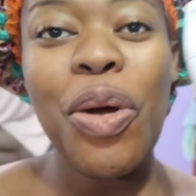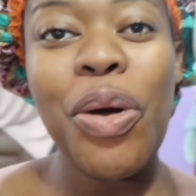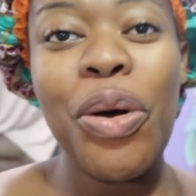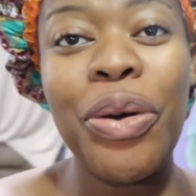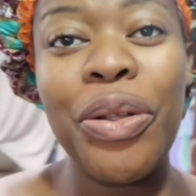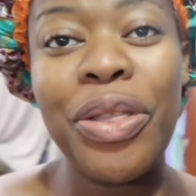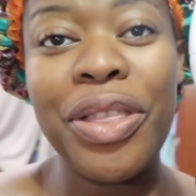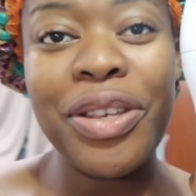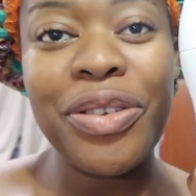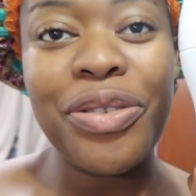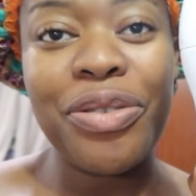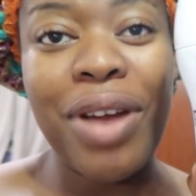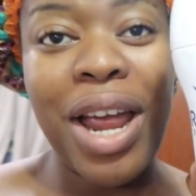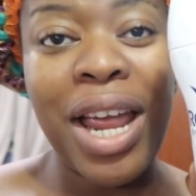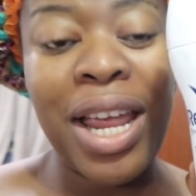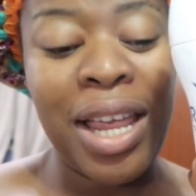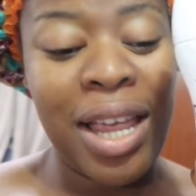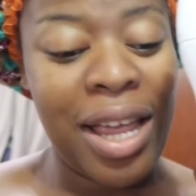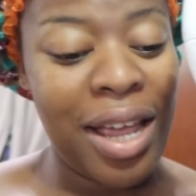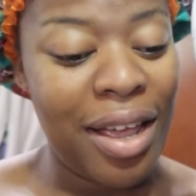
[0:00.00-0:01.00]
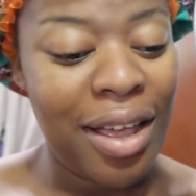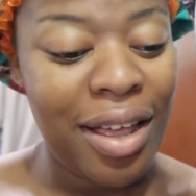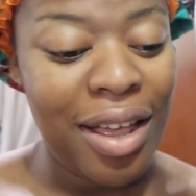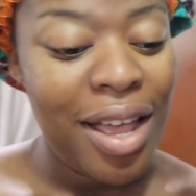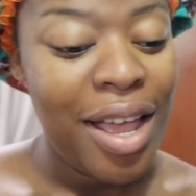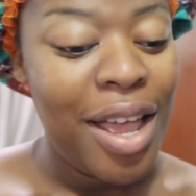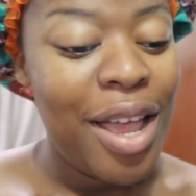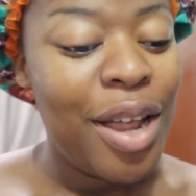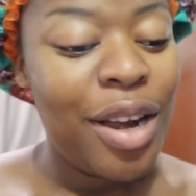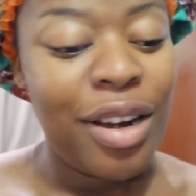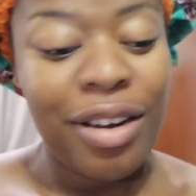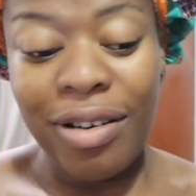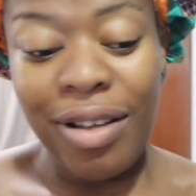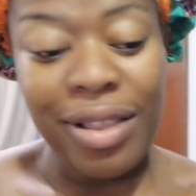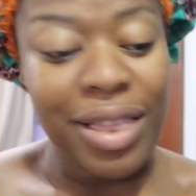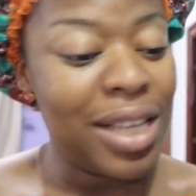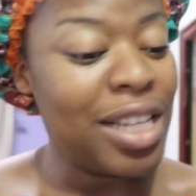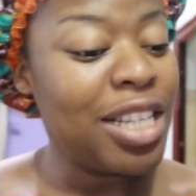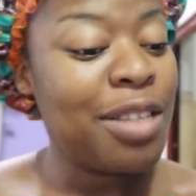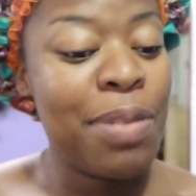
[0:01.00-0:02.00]
or this right here.
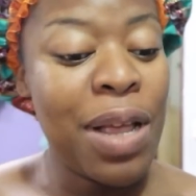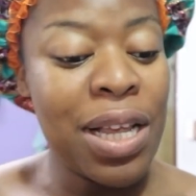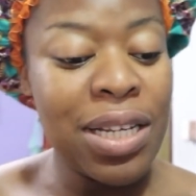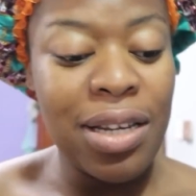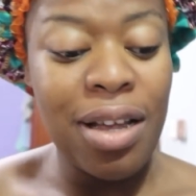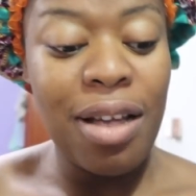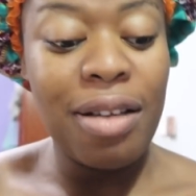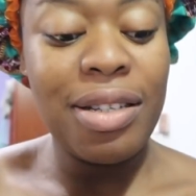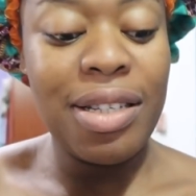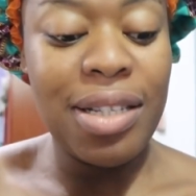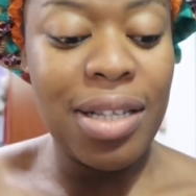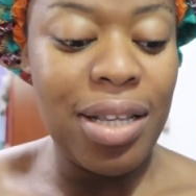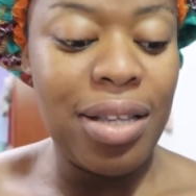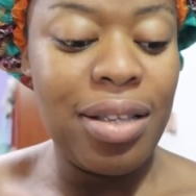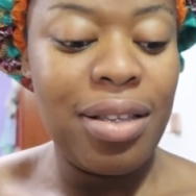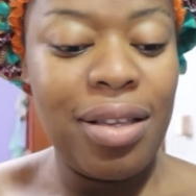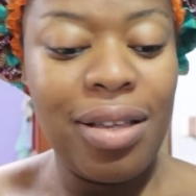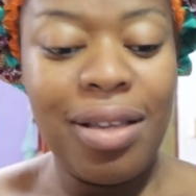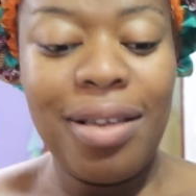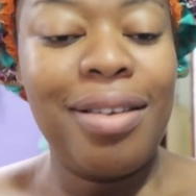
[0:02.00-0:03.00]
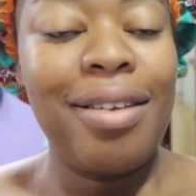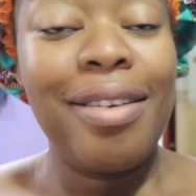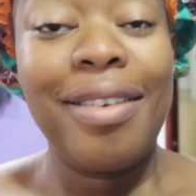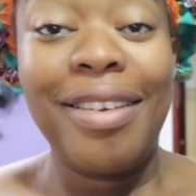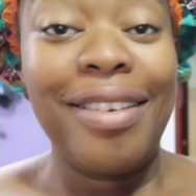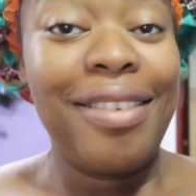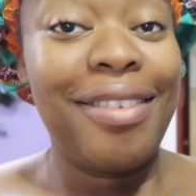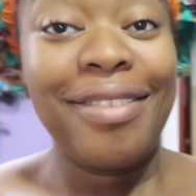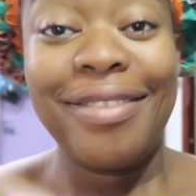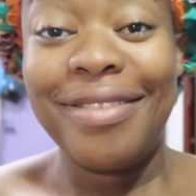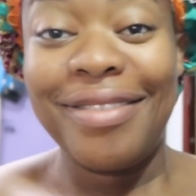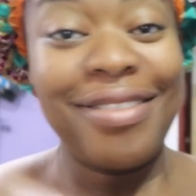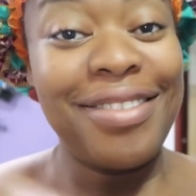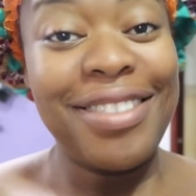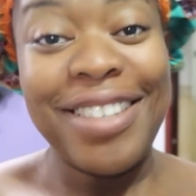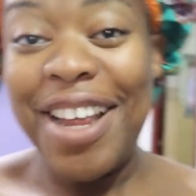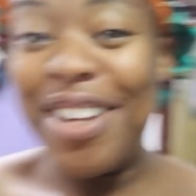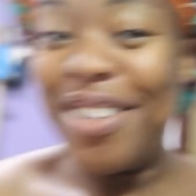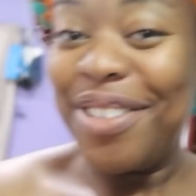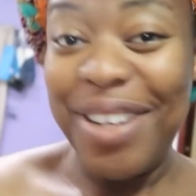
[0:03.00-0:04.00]
Nothing special. See,
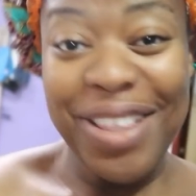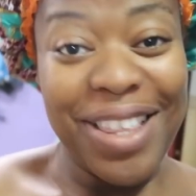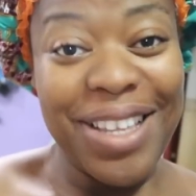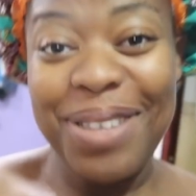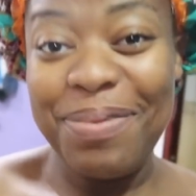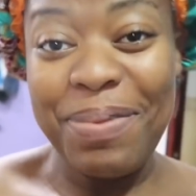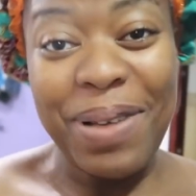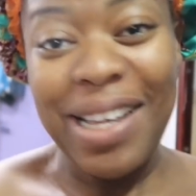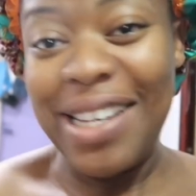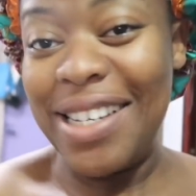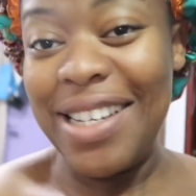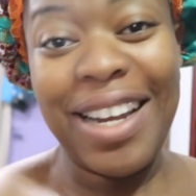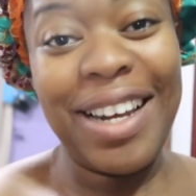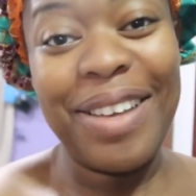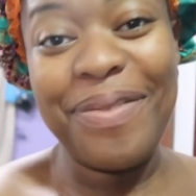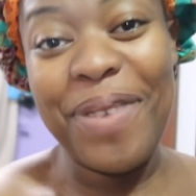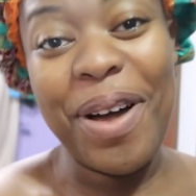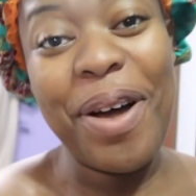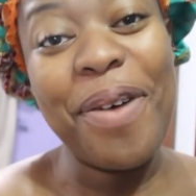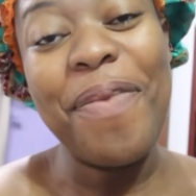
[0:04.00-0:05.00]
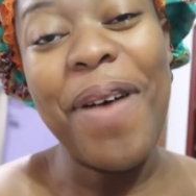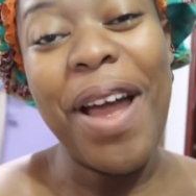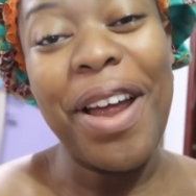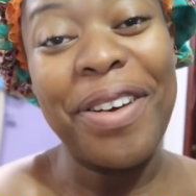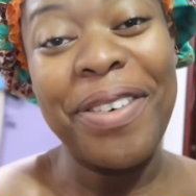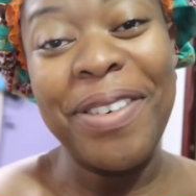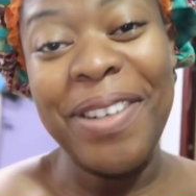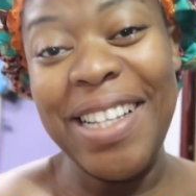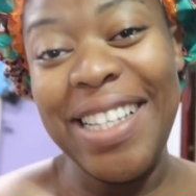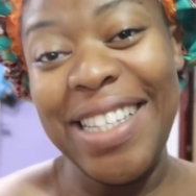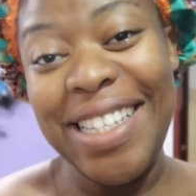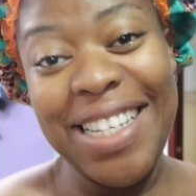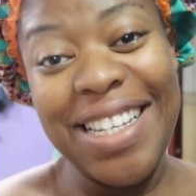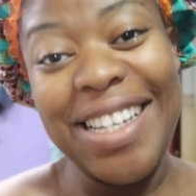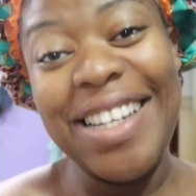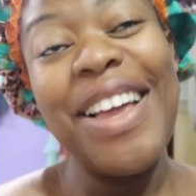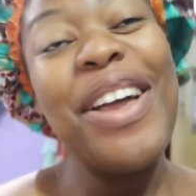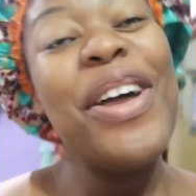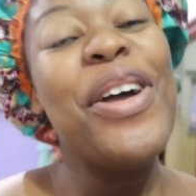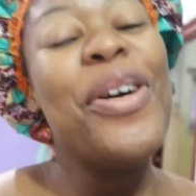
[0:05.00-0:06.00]
there's nothing special about my
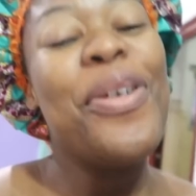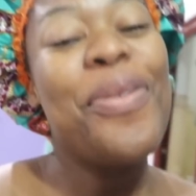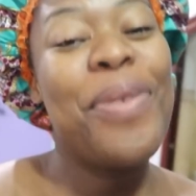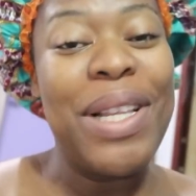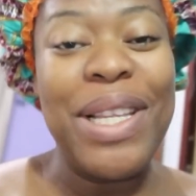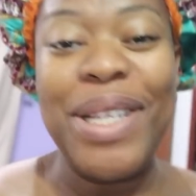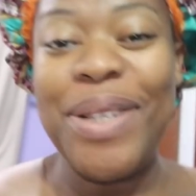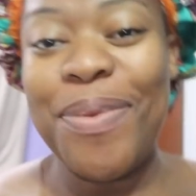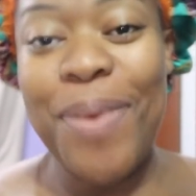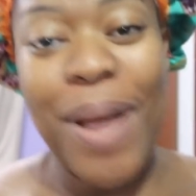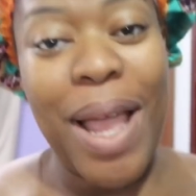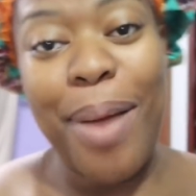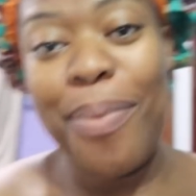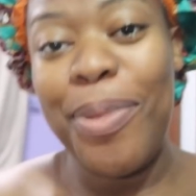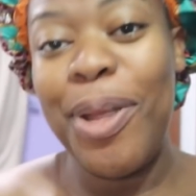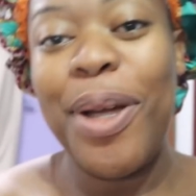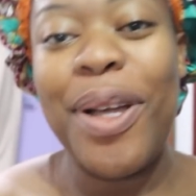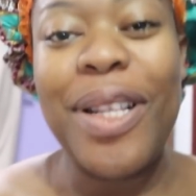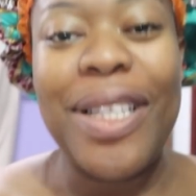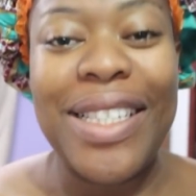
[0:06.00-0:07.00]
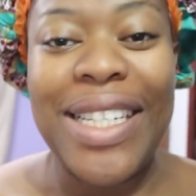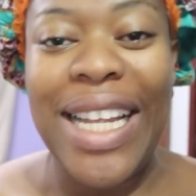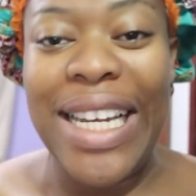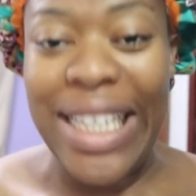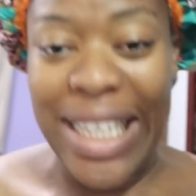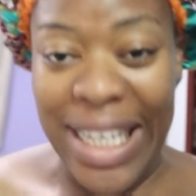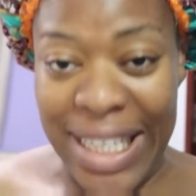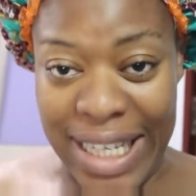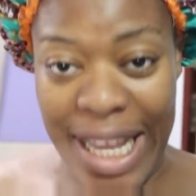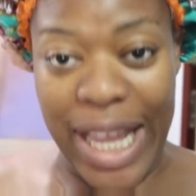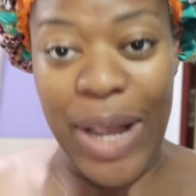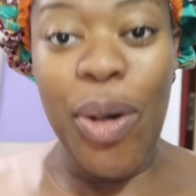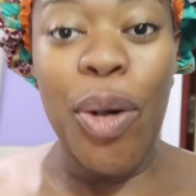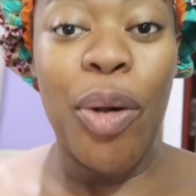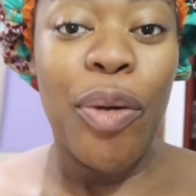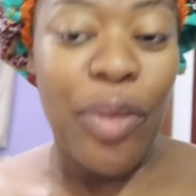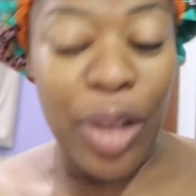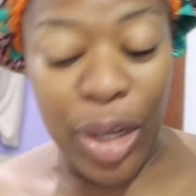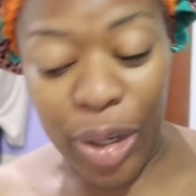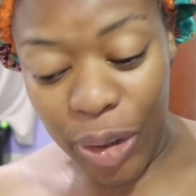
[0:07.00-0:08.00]
routine, which is why I'm not going to dedicate a
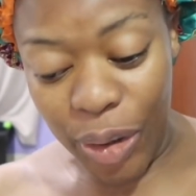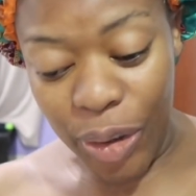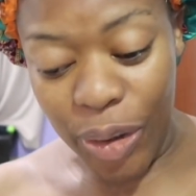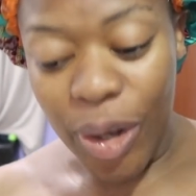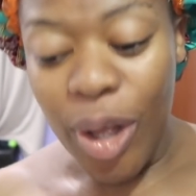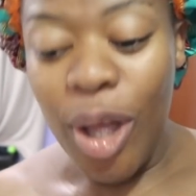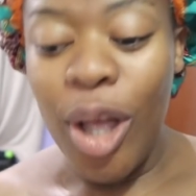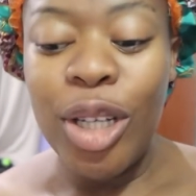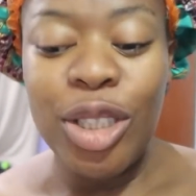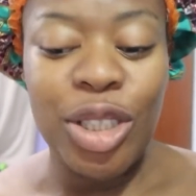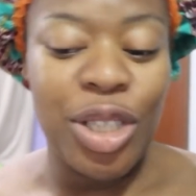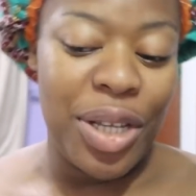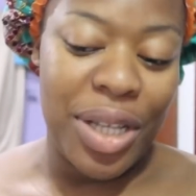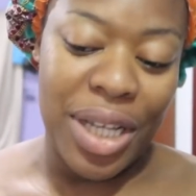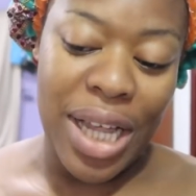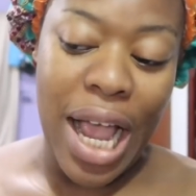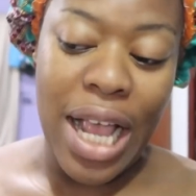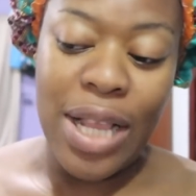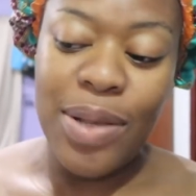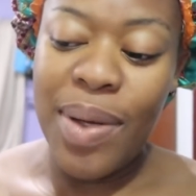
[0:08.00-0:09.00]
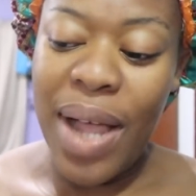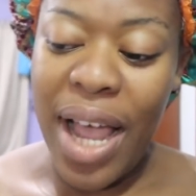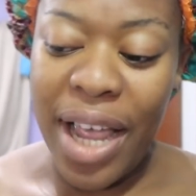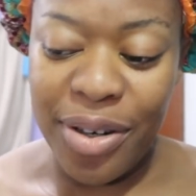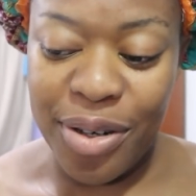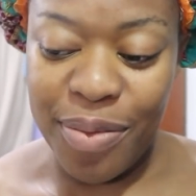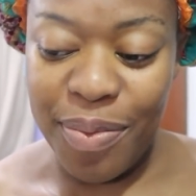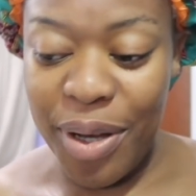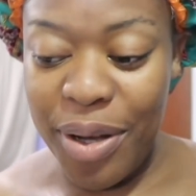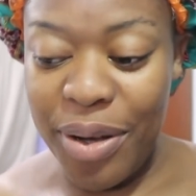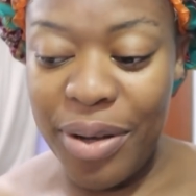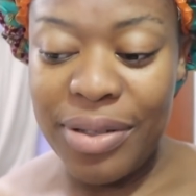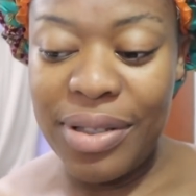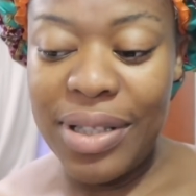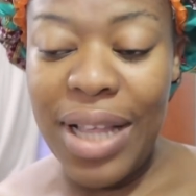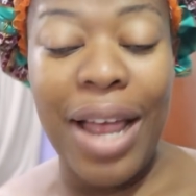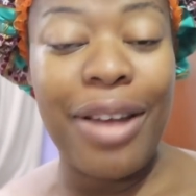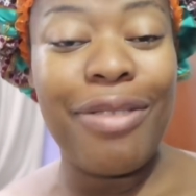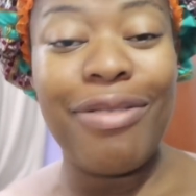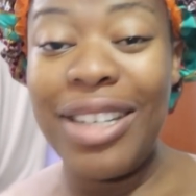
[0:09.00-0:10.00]
whole video showing you guys what I do,
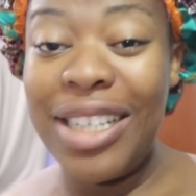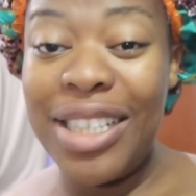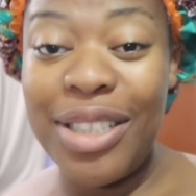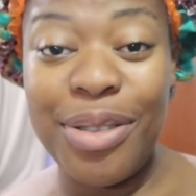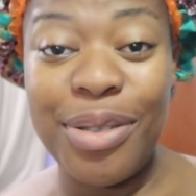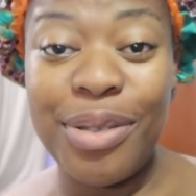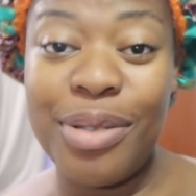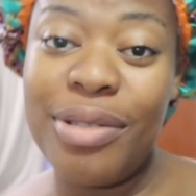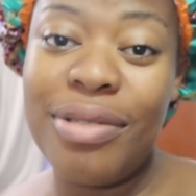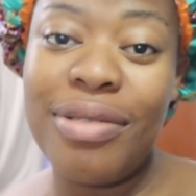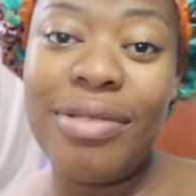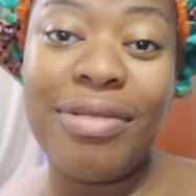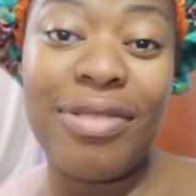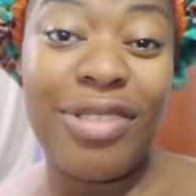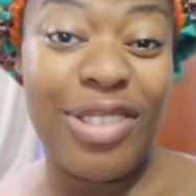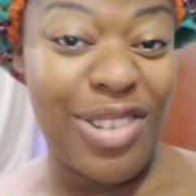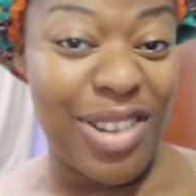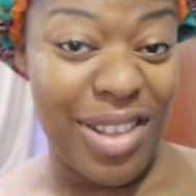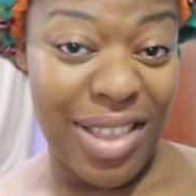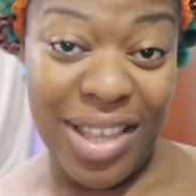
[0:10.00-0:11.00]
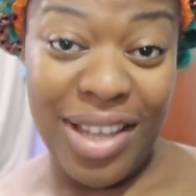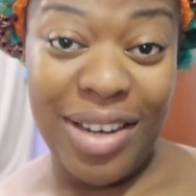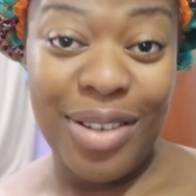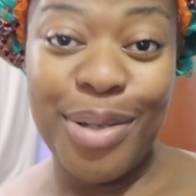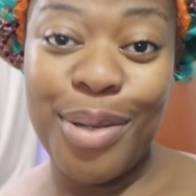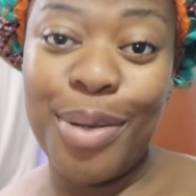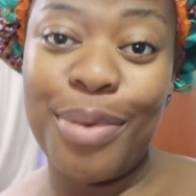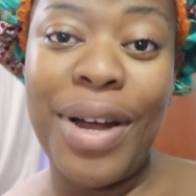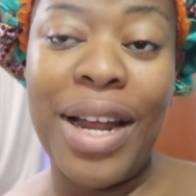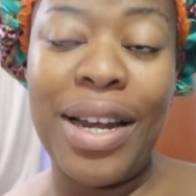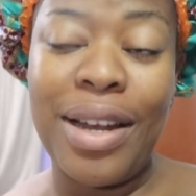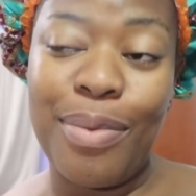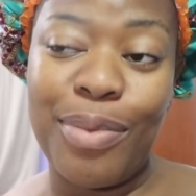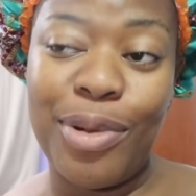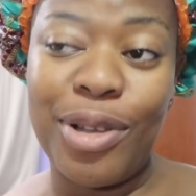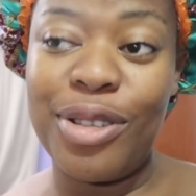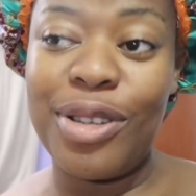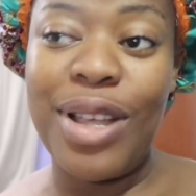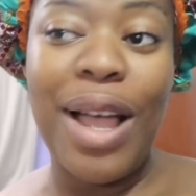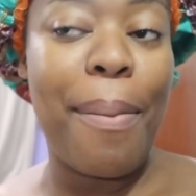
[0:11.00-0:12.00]
because I really do nothing. So right now I'm
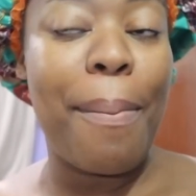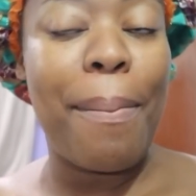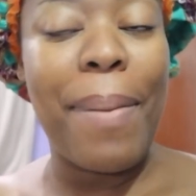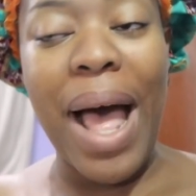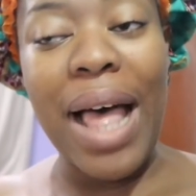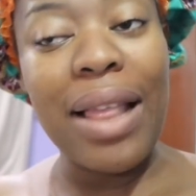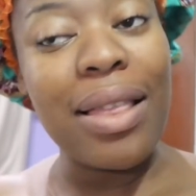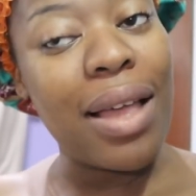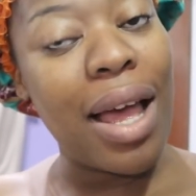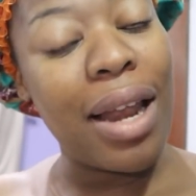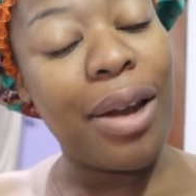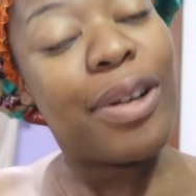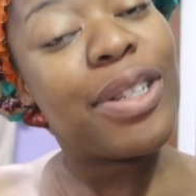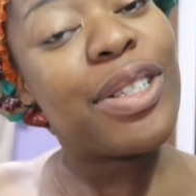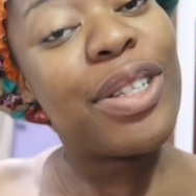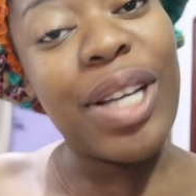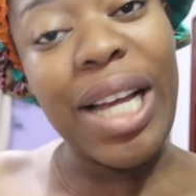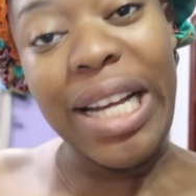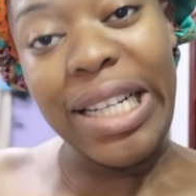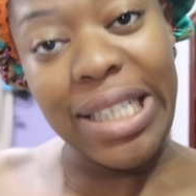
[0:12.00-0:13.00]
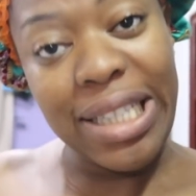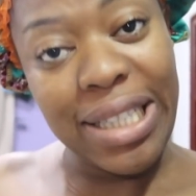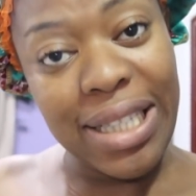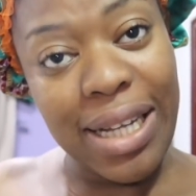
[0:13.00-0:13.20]
going to go and bath and I'll see you guys